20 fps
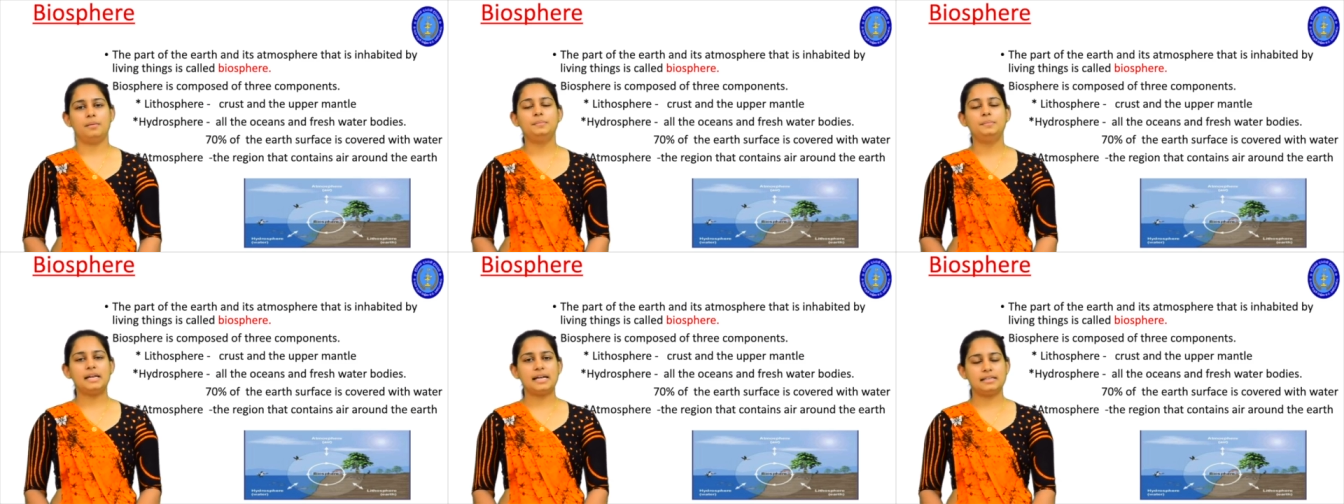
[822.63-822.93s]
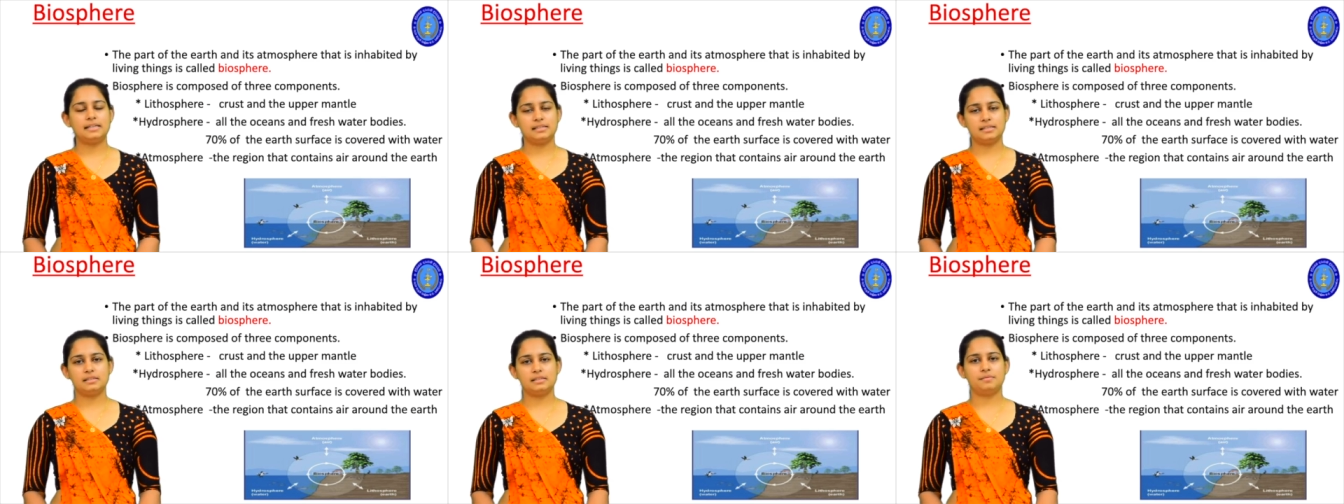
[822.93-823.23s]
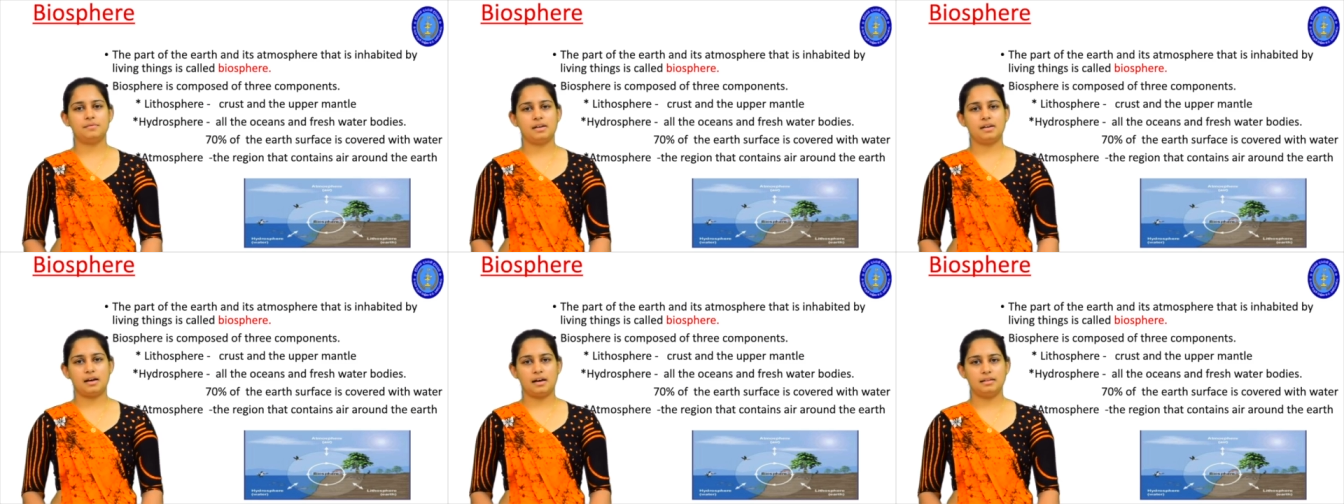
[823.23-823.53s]
places
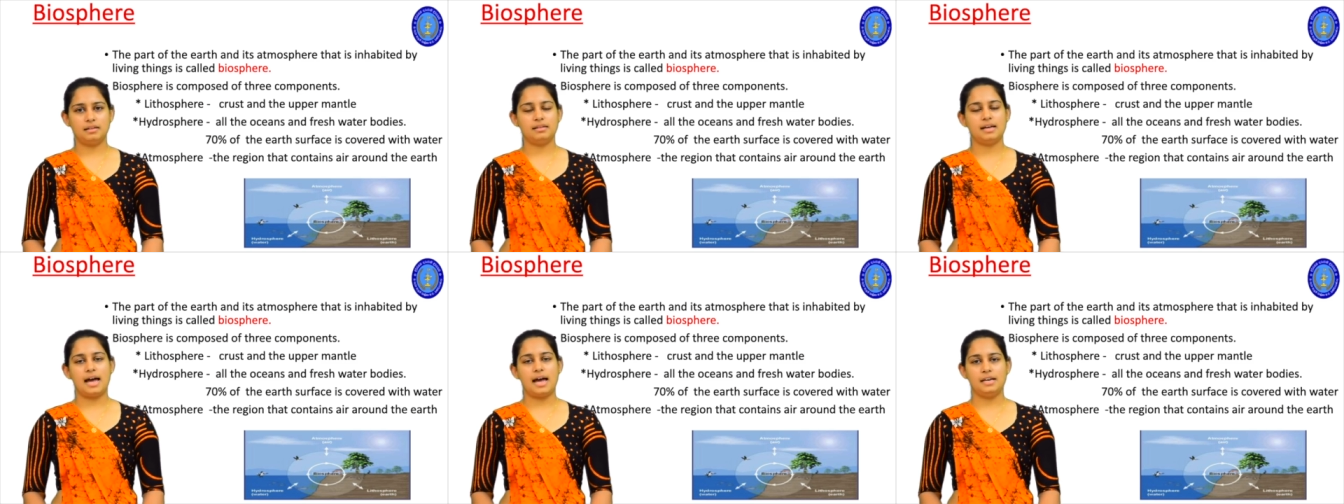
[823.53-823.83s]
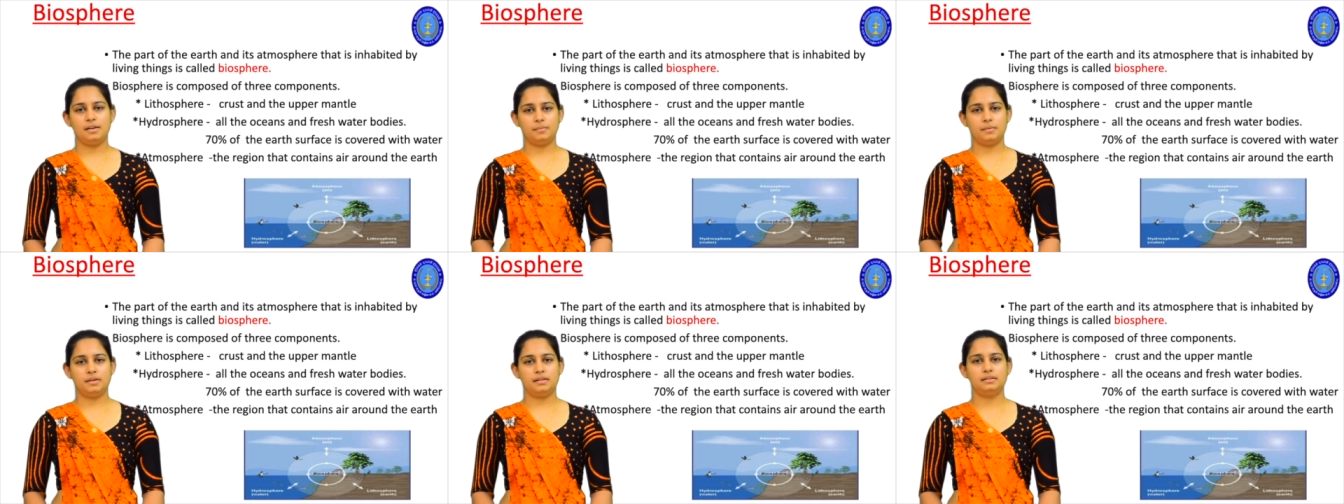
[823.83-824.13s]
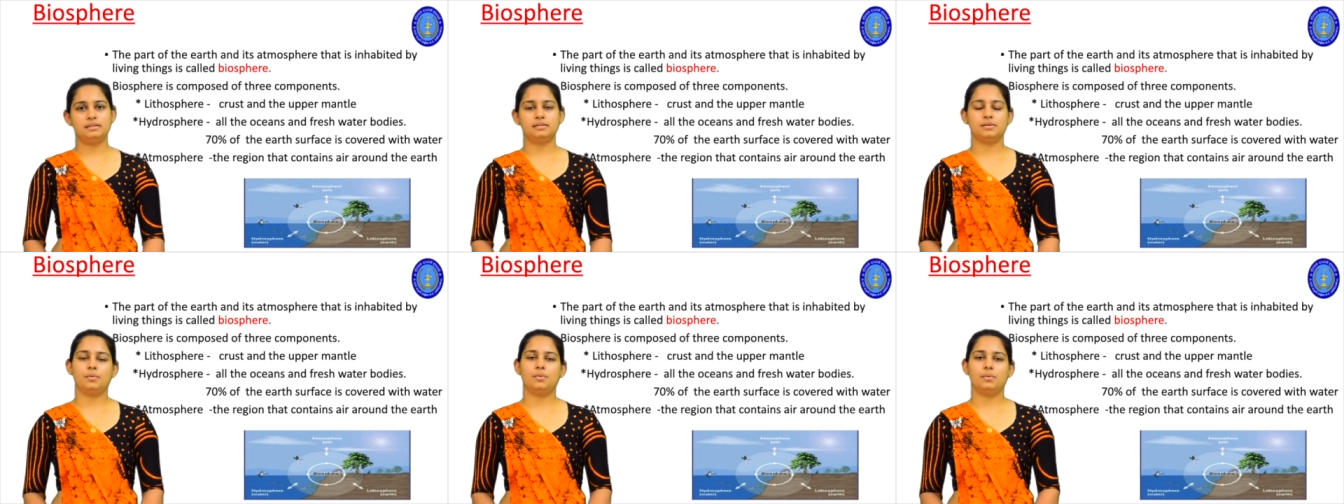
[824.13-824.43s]
where the
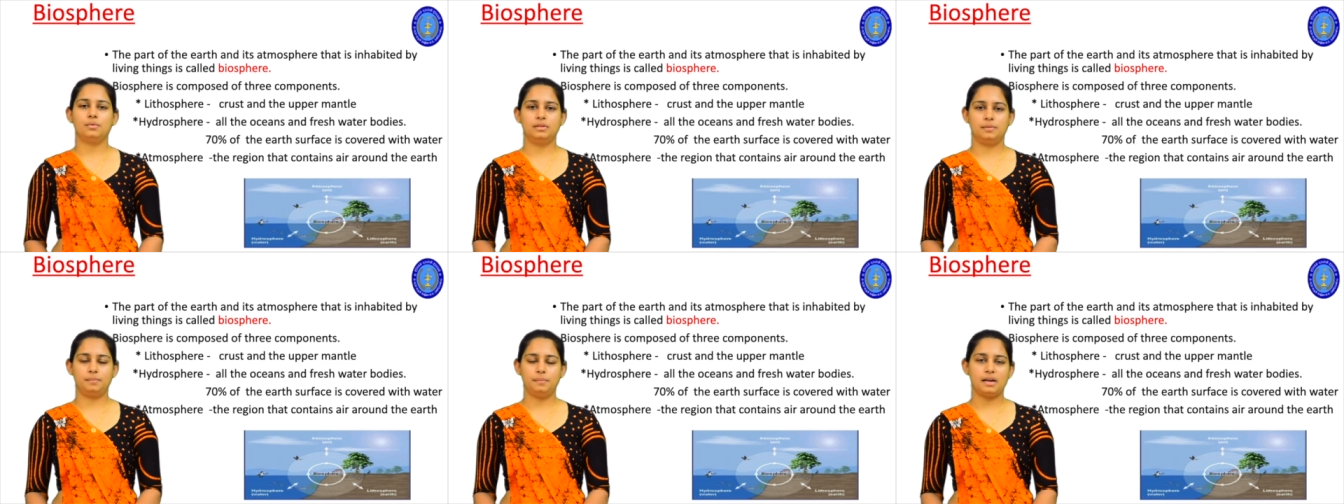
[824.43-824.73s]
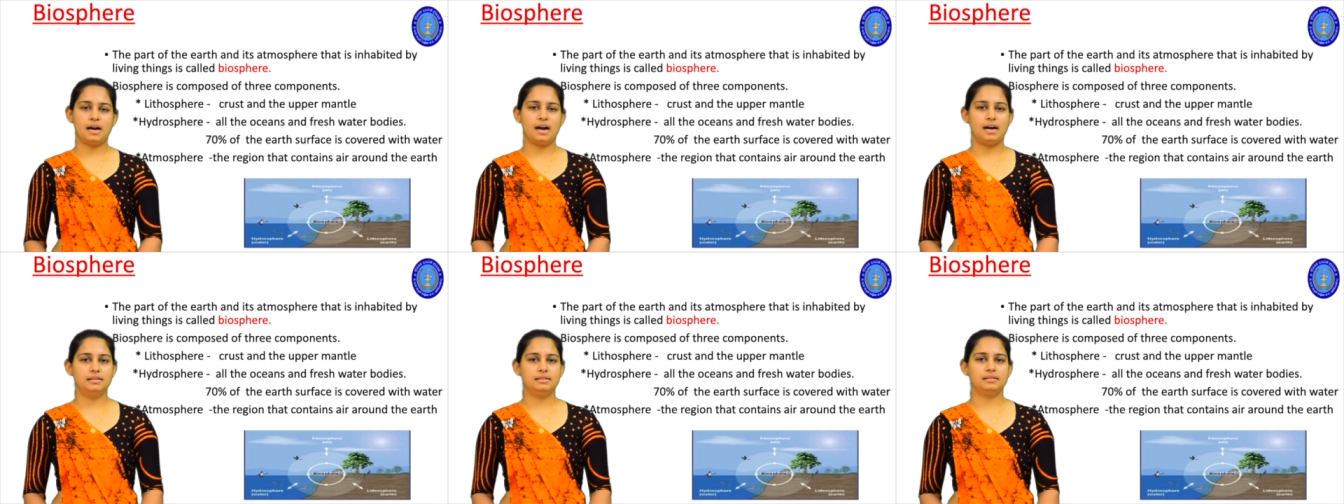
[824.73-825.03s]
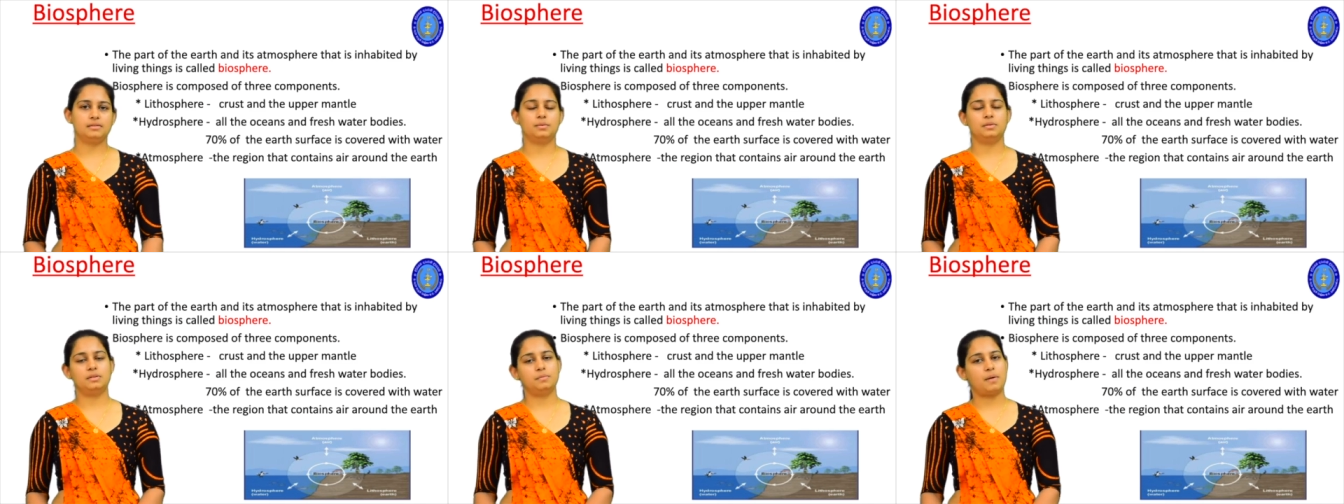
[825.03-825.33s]
animals or the plants
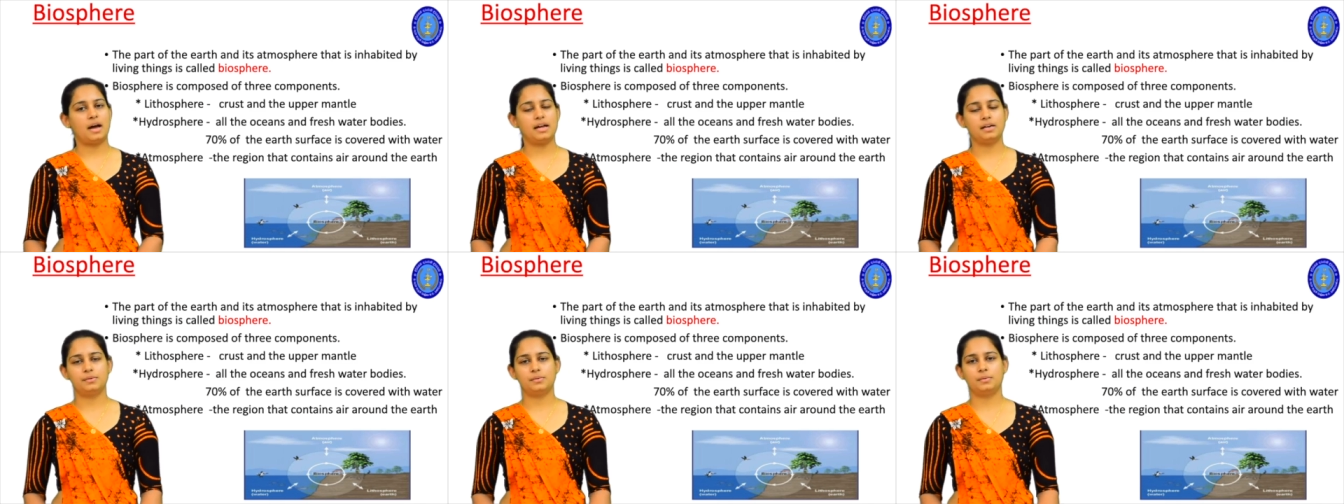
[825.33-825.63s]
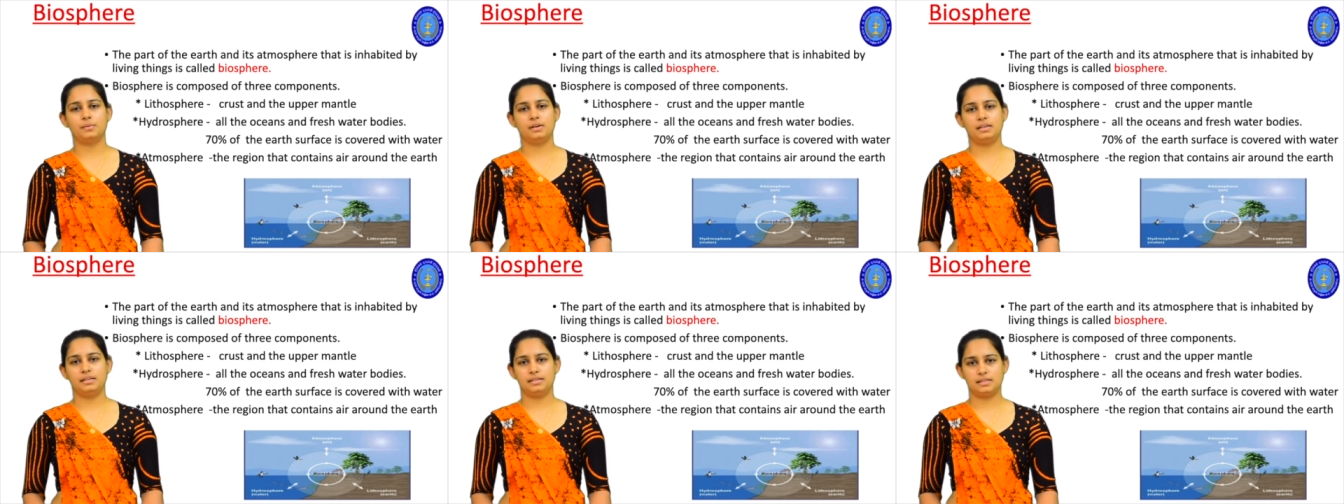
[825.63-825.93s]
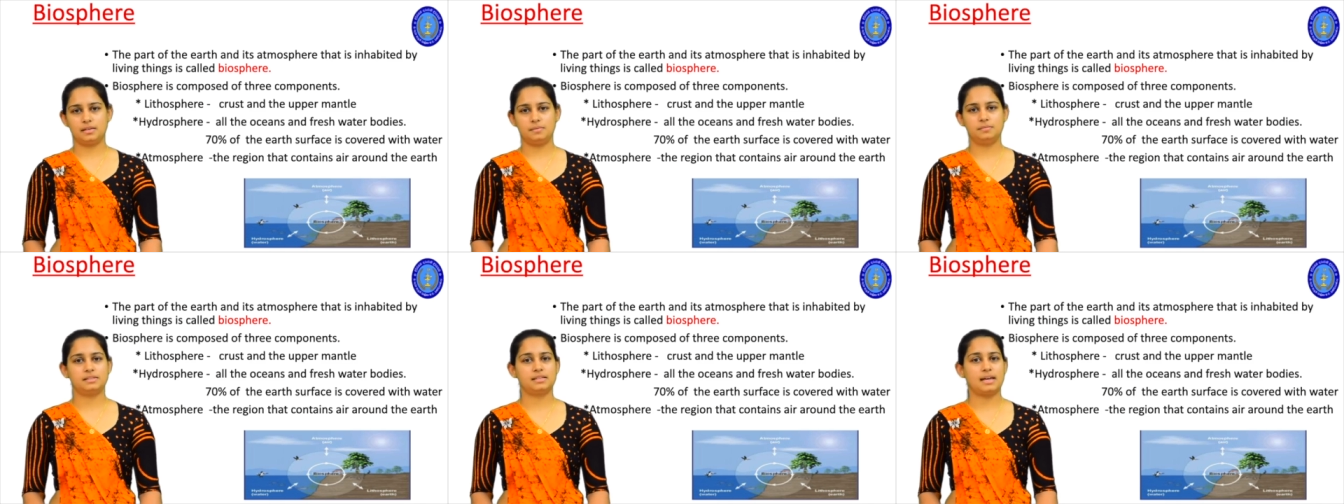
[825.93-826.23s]
or the
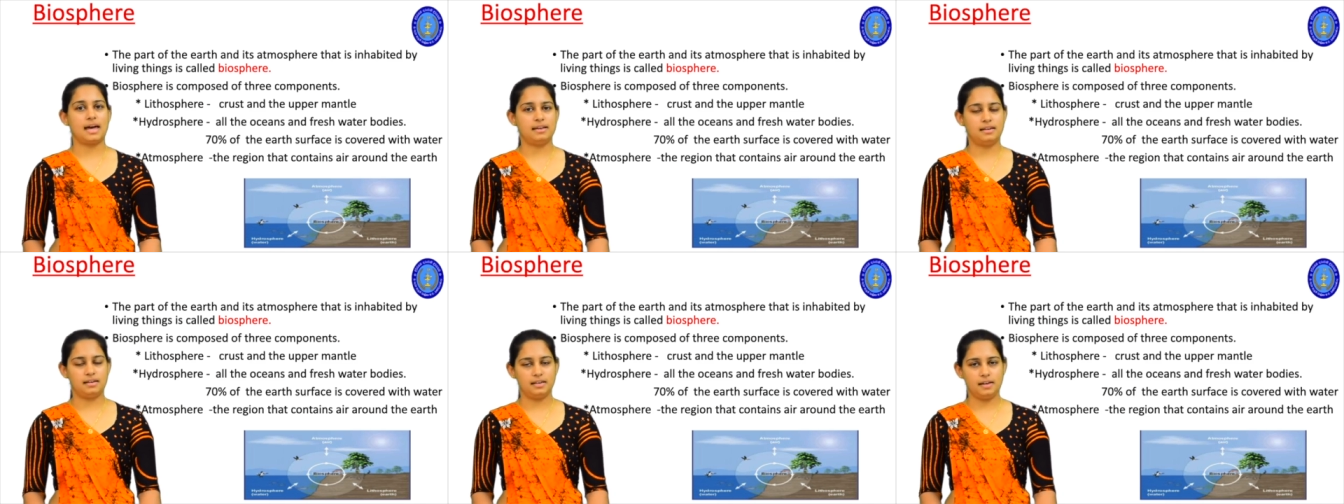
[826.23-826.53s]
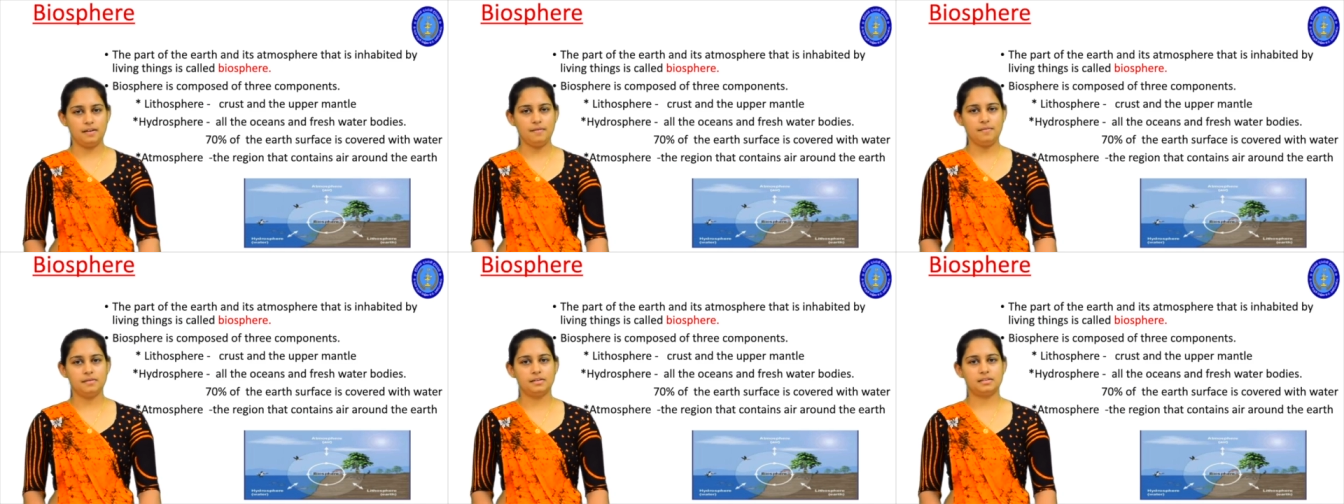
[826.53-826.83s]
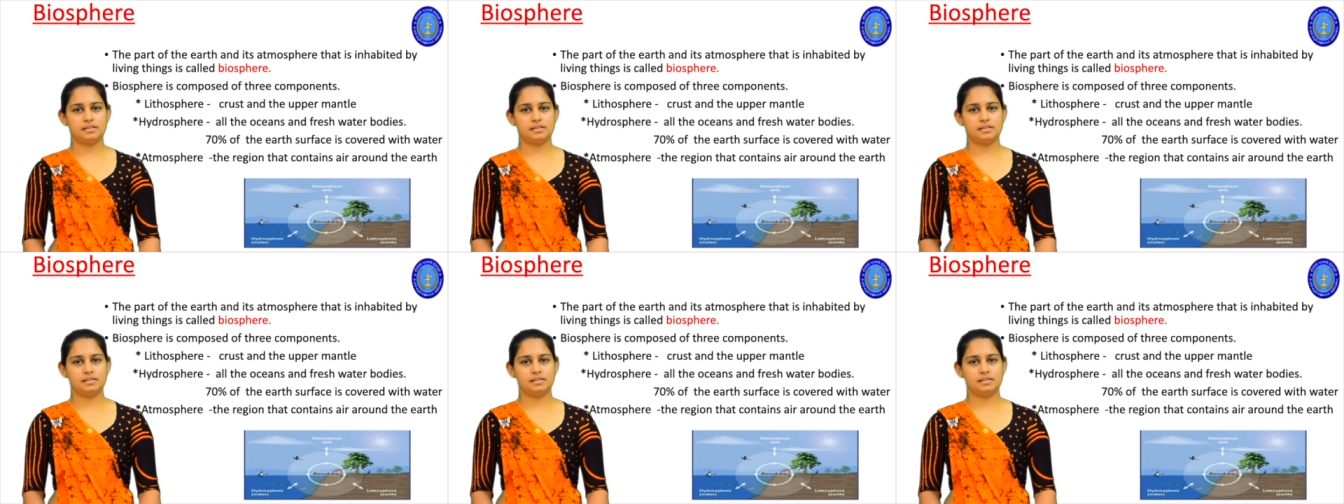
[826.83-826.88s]
microorganisms can live,